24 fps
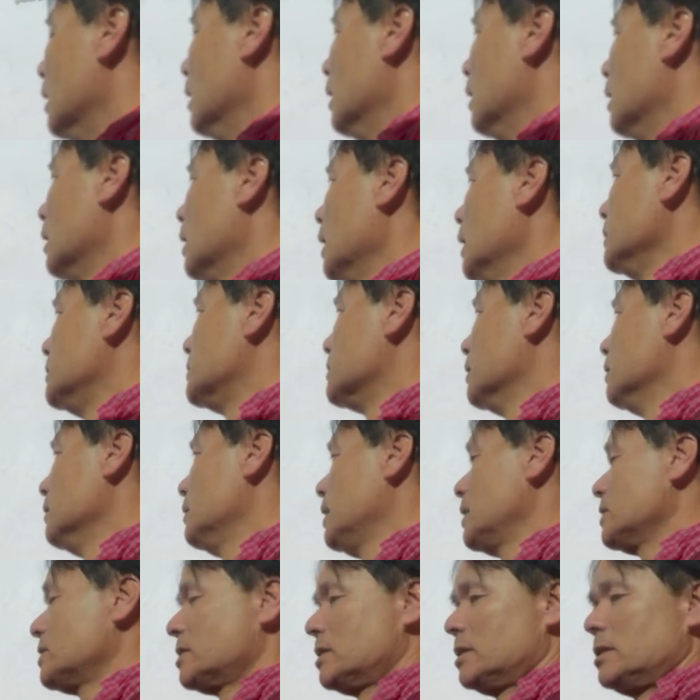All right, so
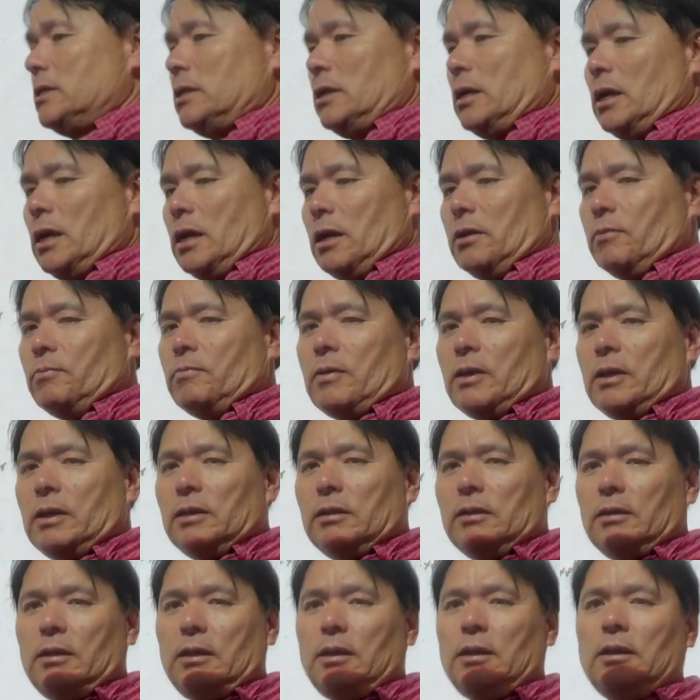that's
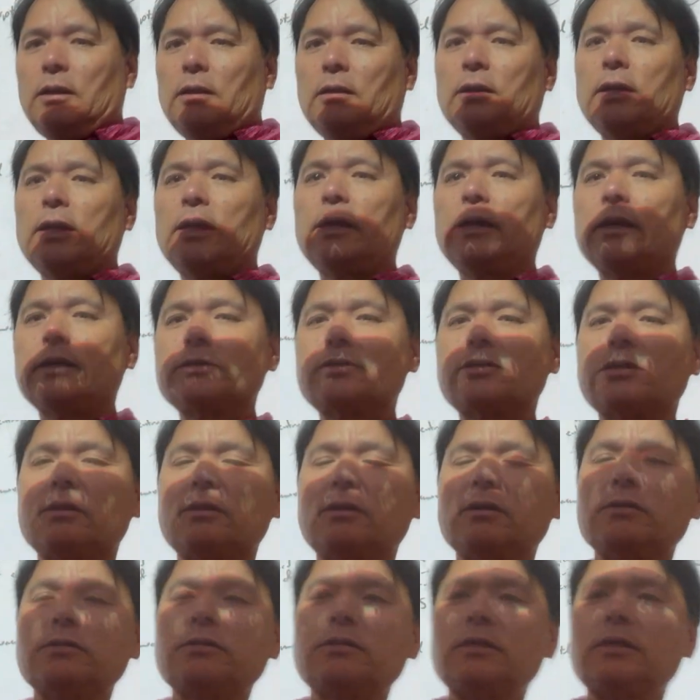one. And so
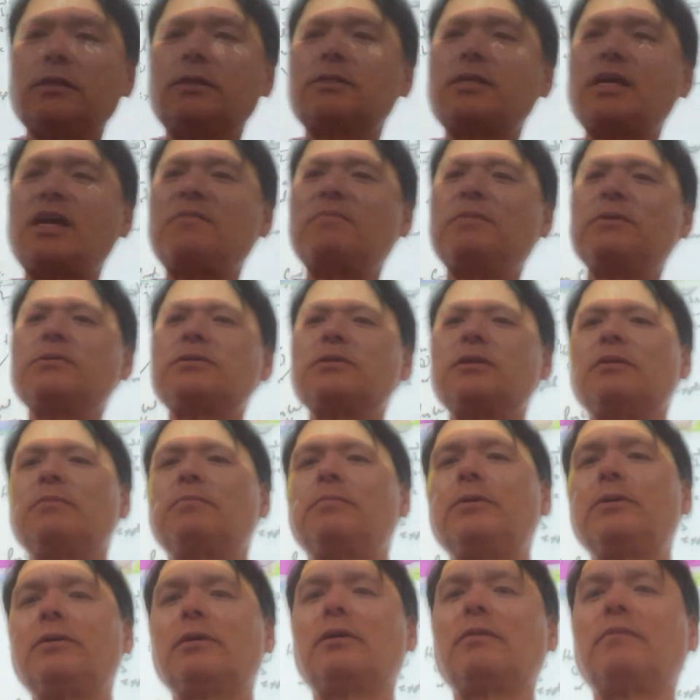there's examples in the
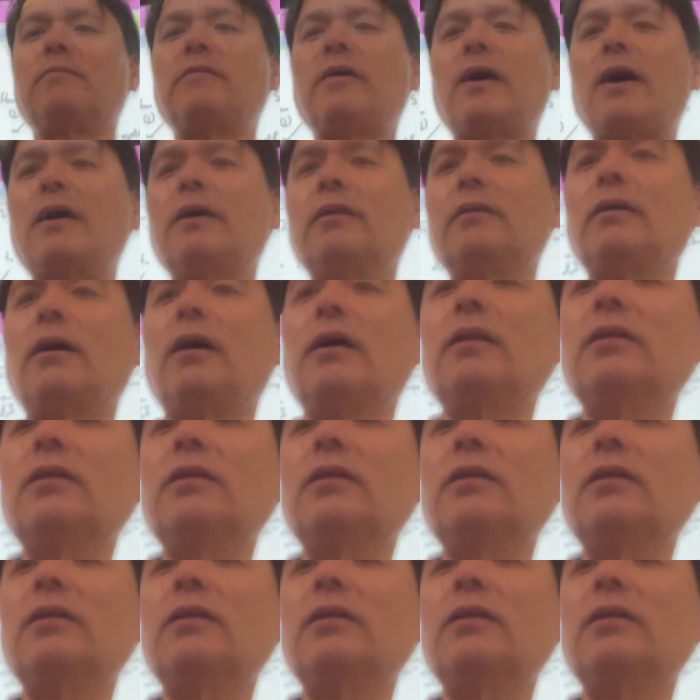book about